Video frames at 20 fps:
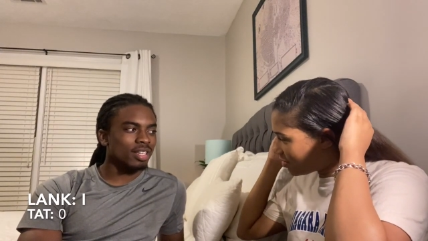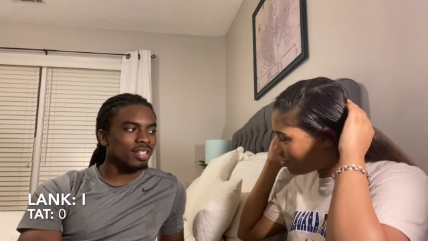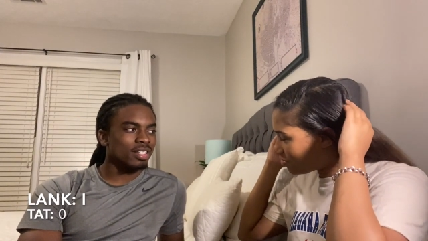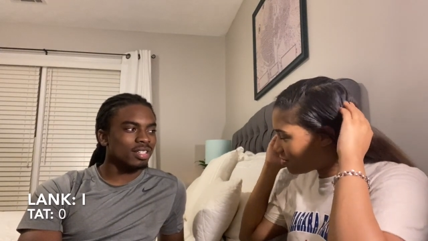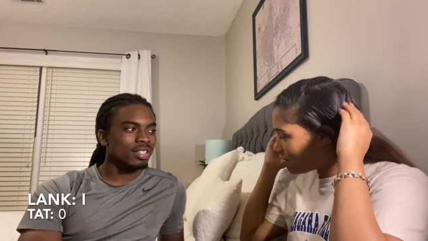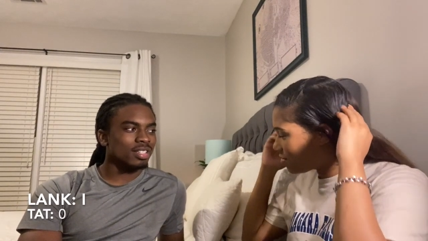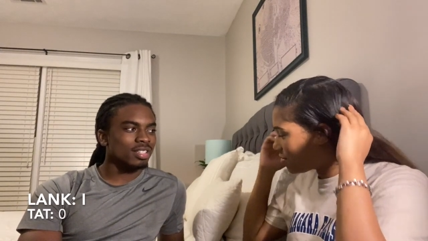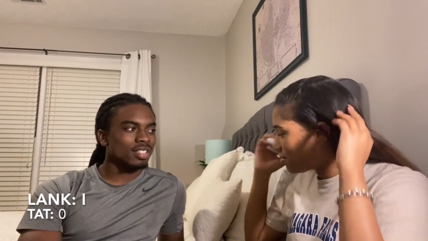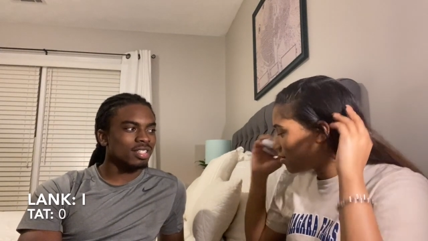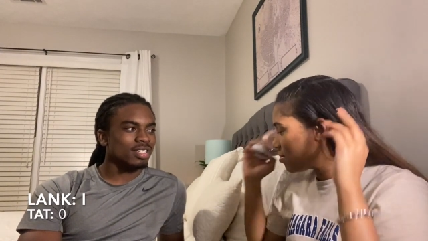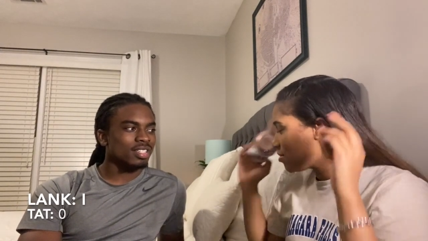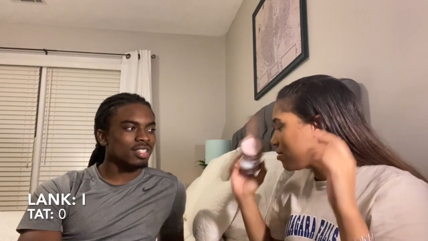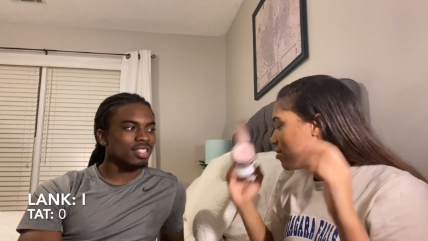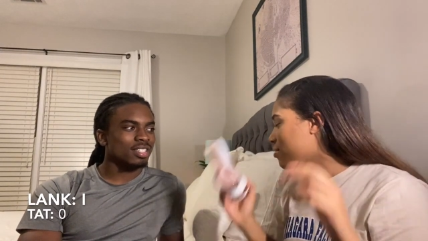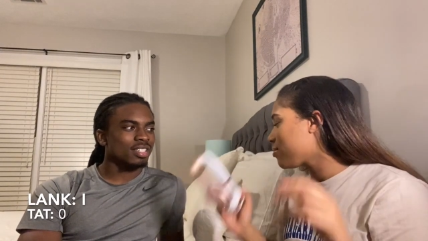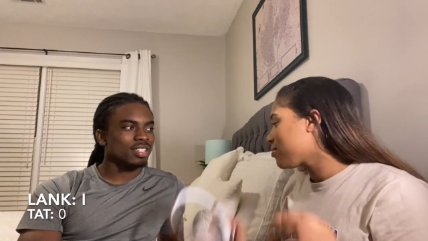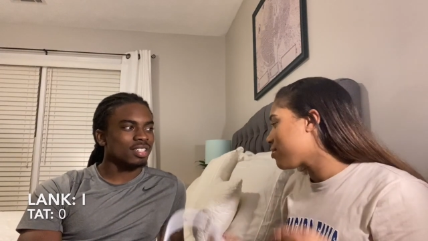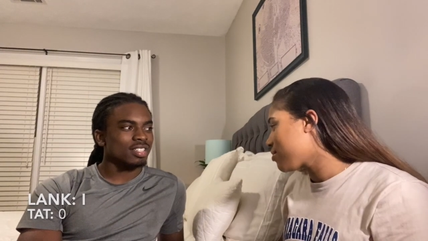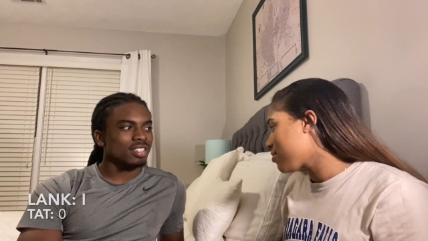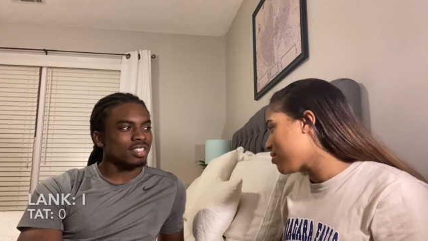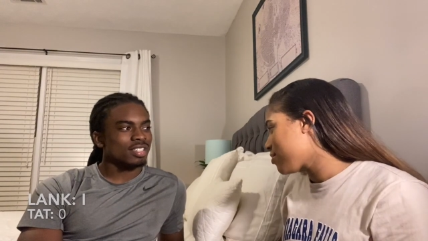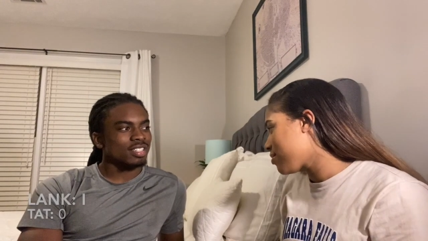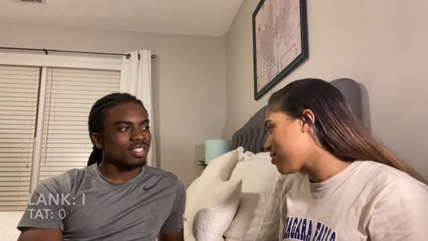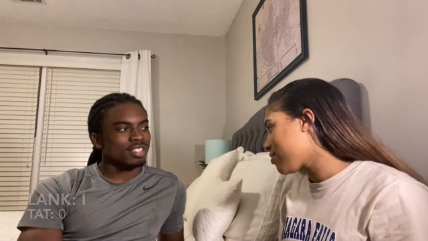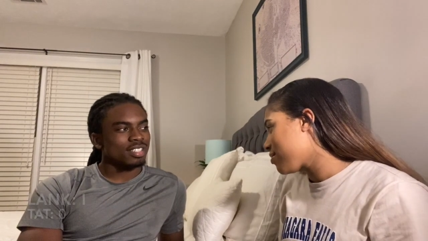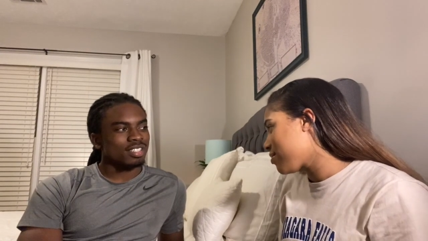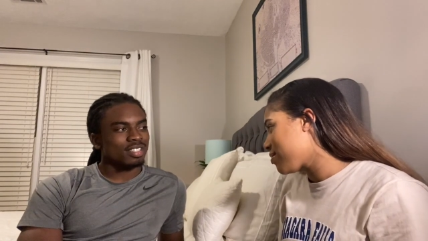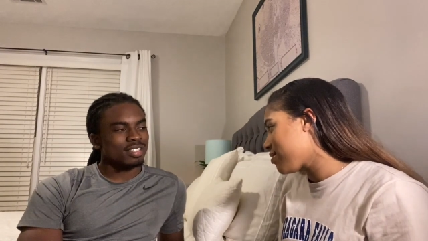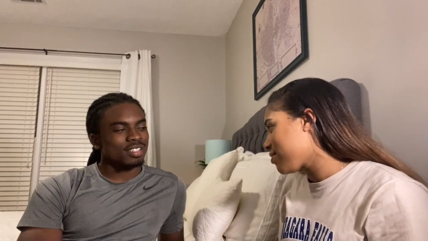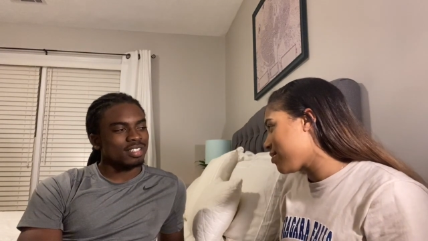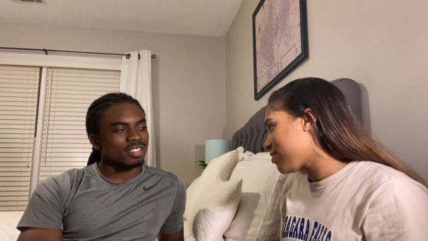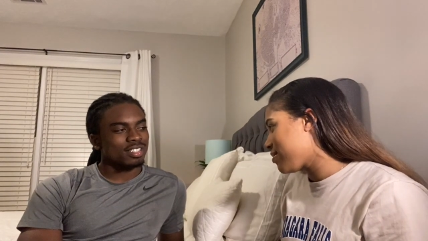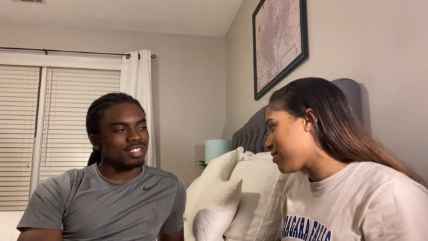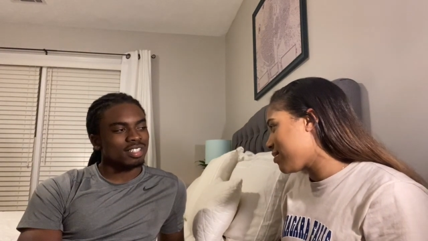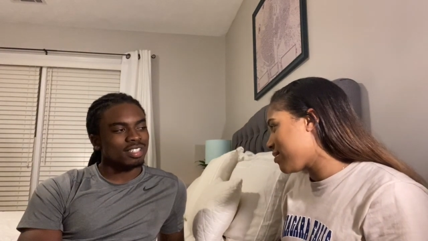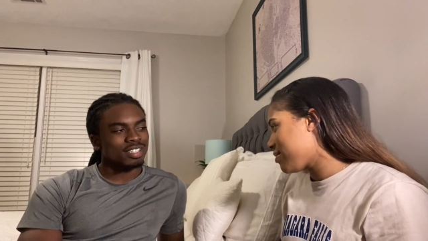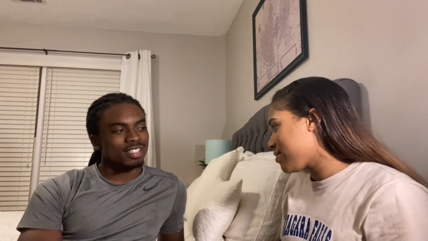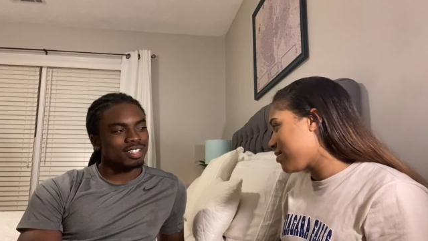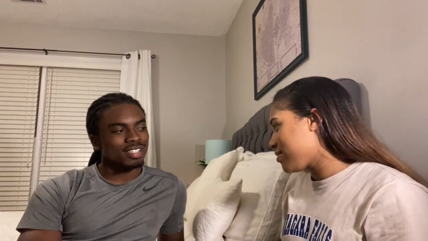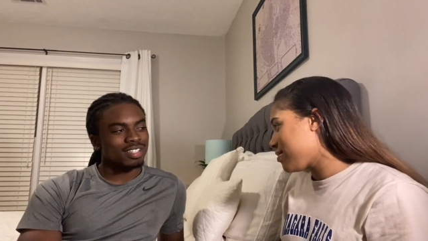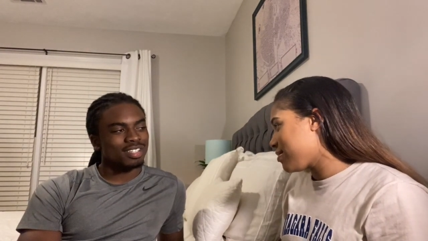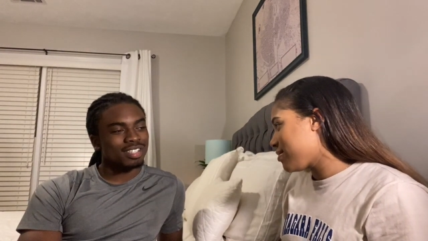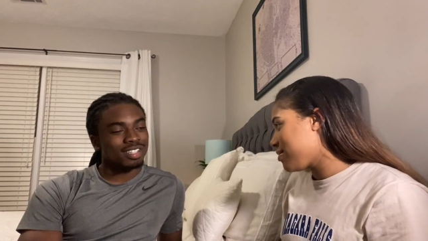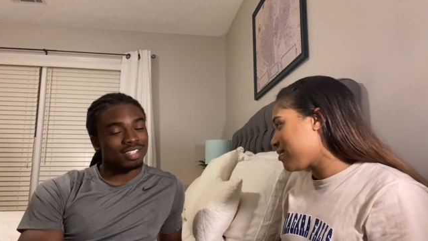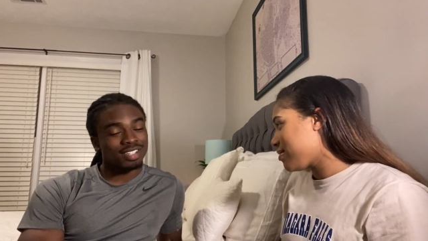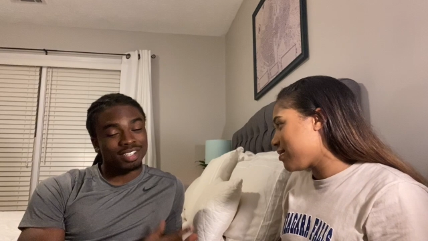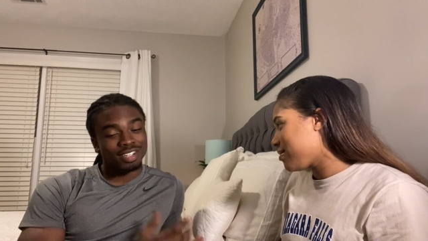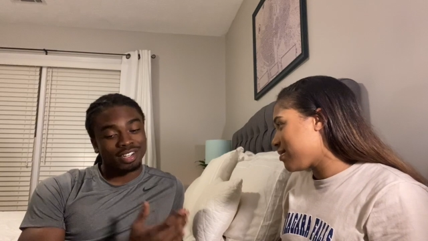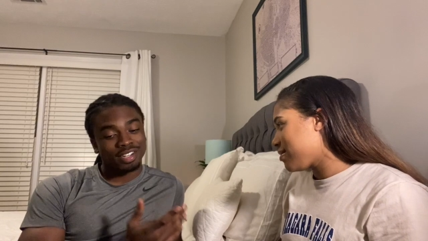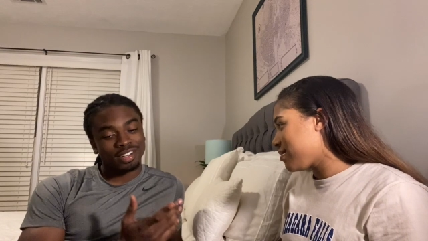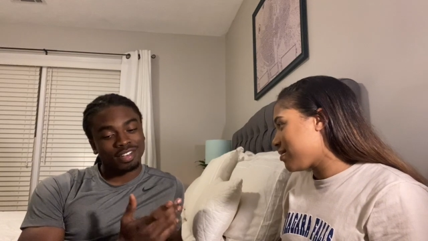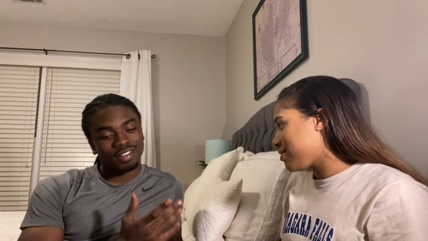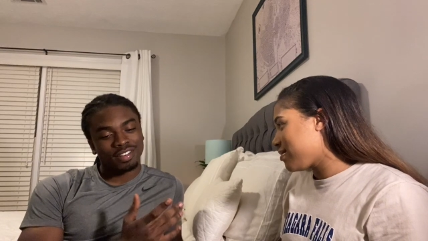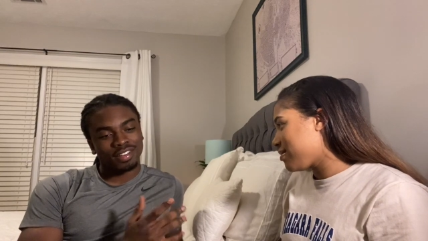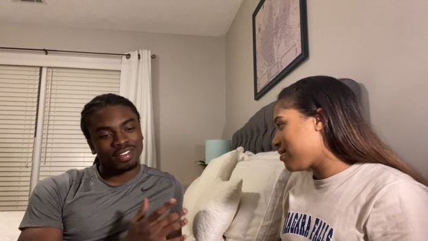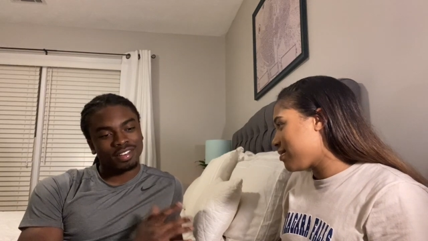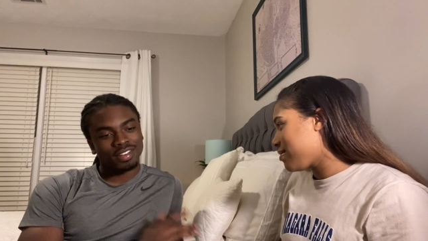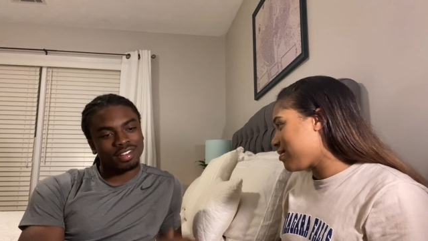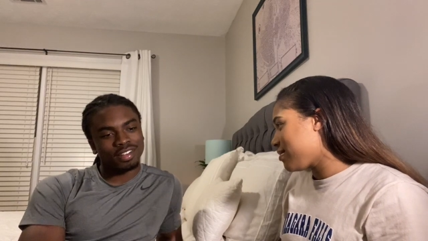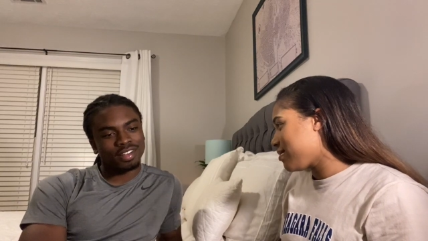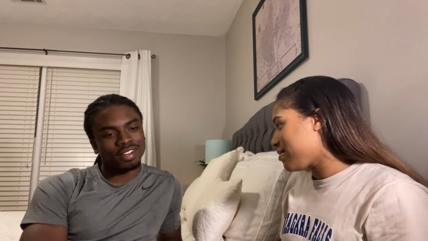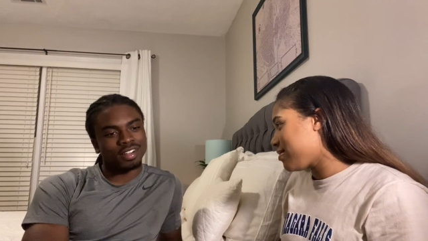(no one is talking)